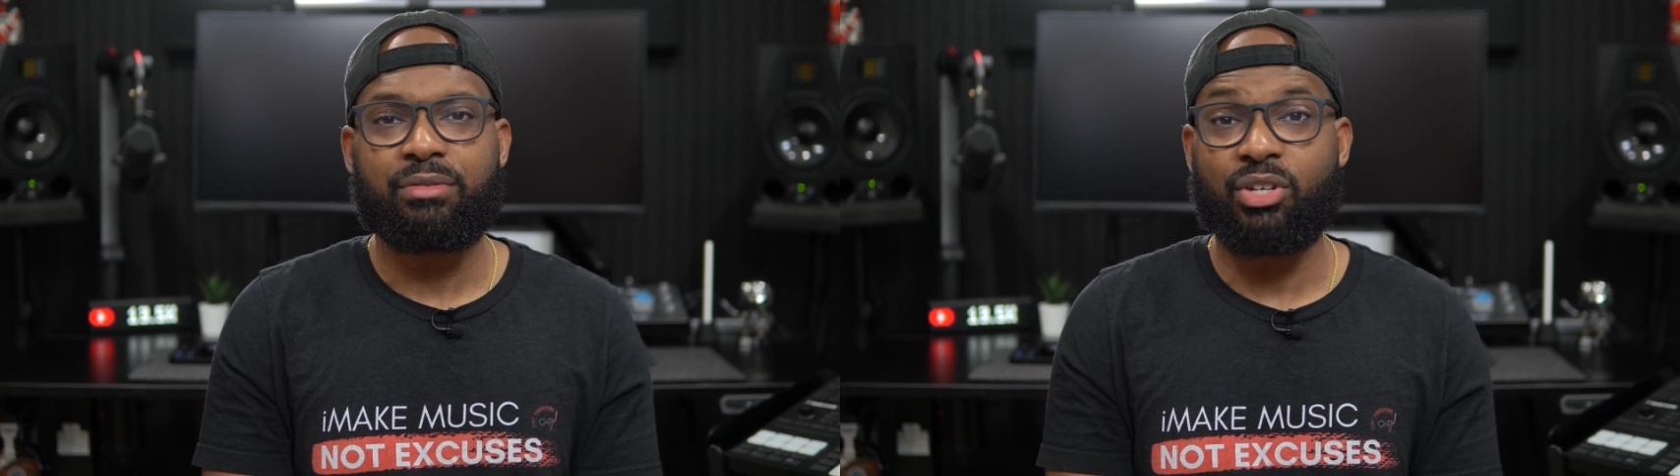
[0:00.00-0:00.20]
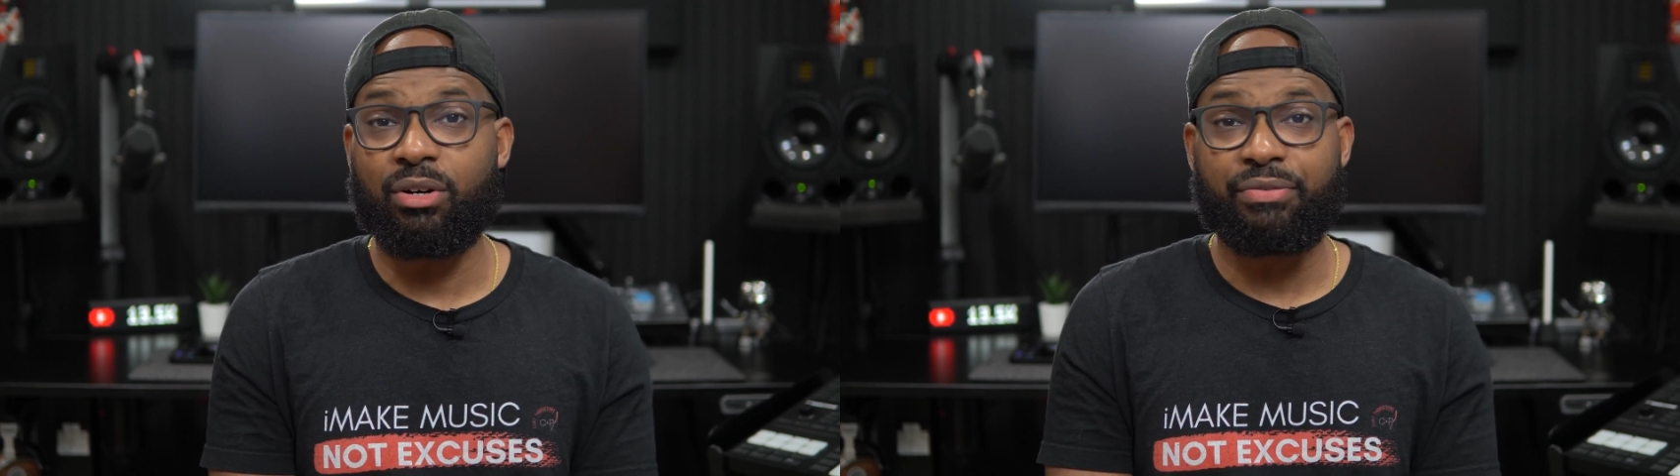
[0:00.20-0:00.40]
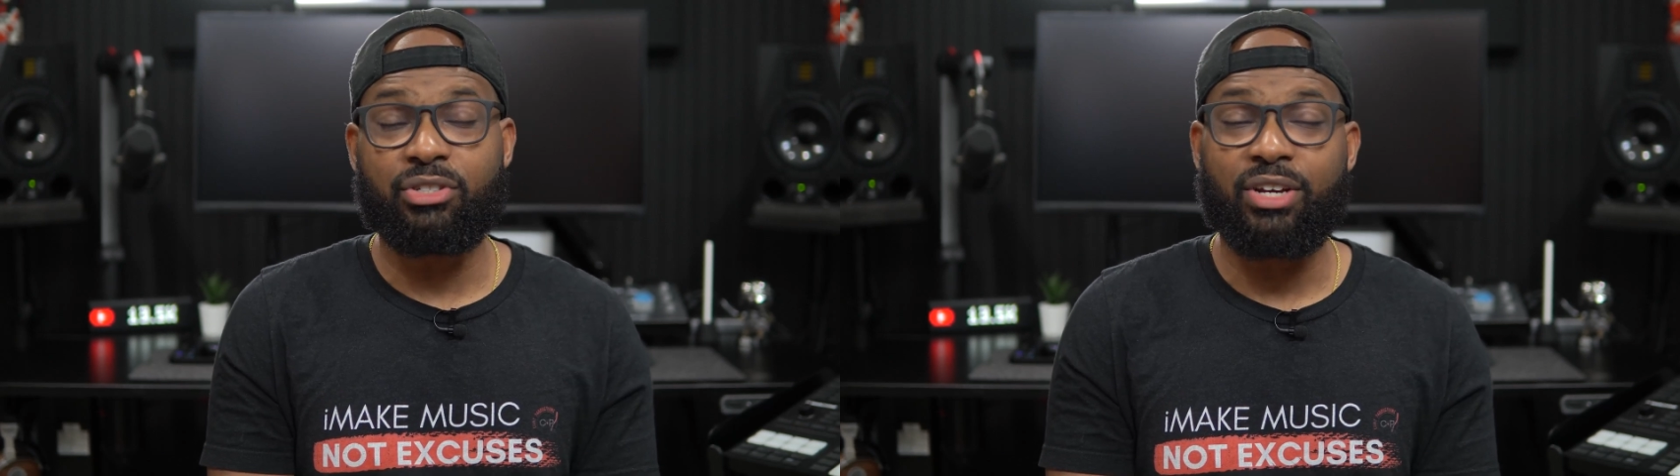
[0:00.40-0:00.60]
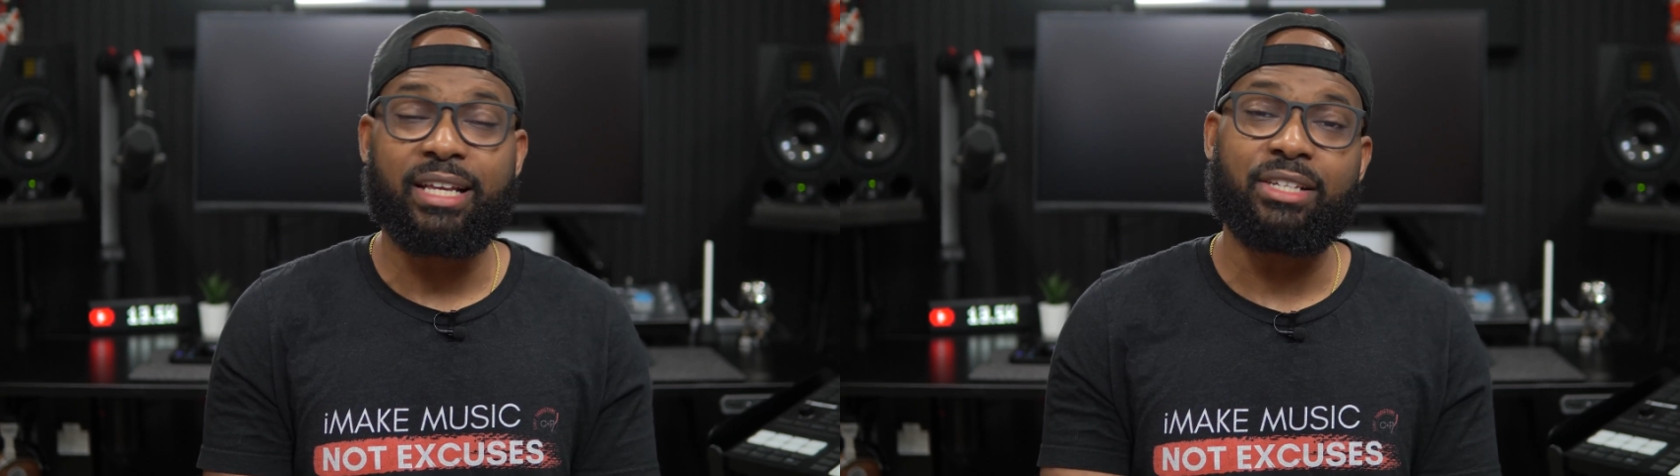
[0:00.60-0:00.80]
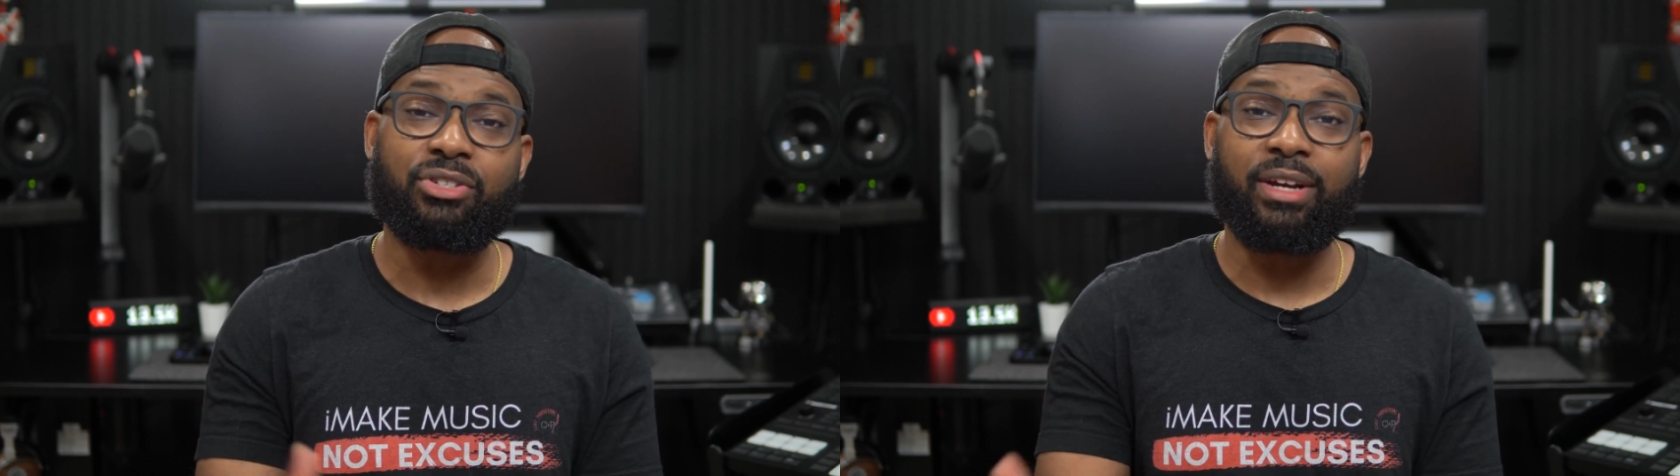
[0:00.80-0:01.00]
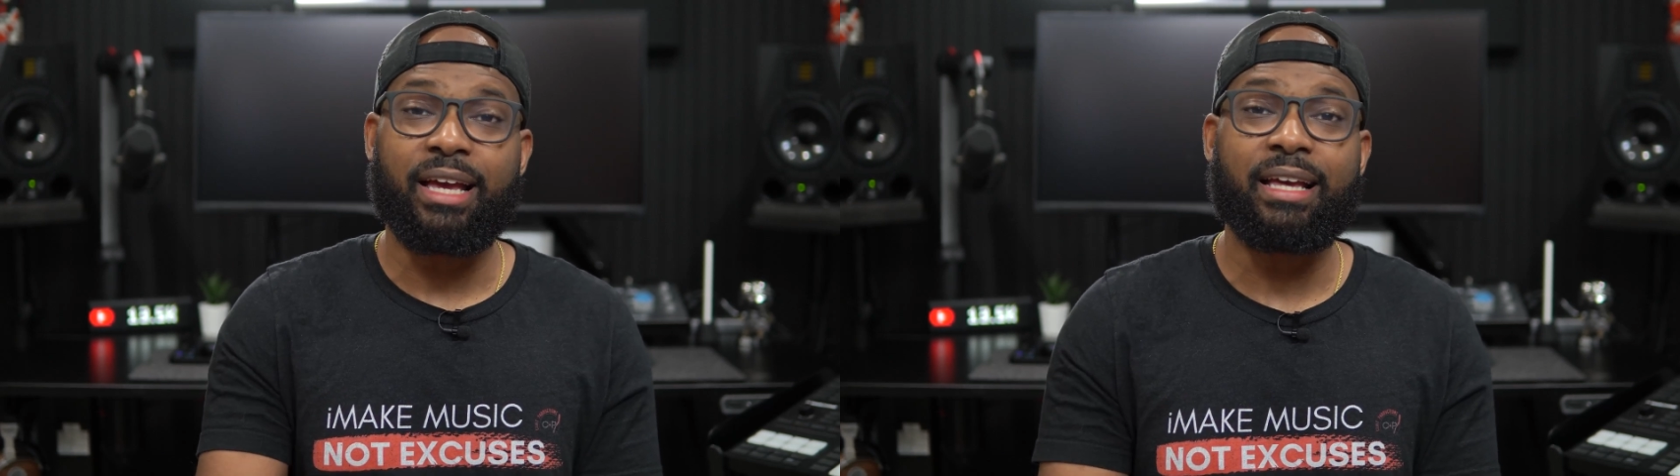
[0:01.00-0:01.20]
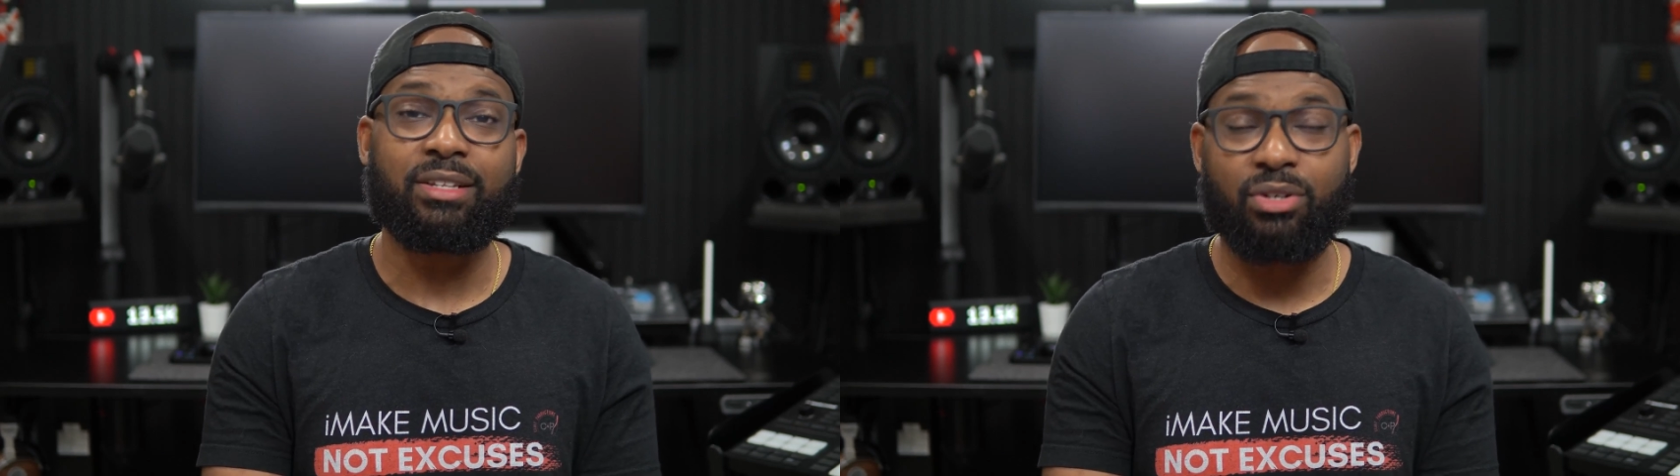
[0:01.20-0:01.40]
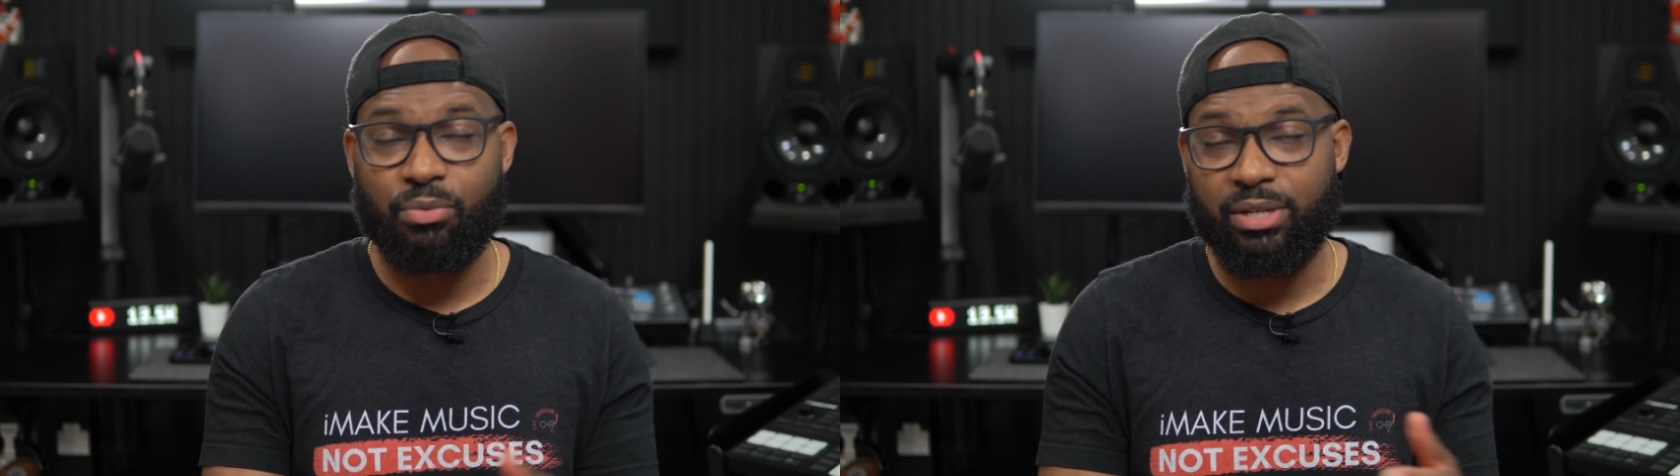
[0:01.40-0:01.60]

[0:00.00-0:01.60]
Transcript: So if you're trying to get your hands on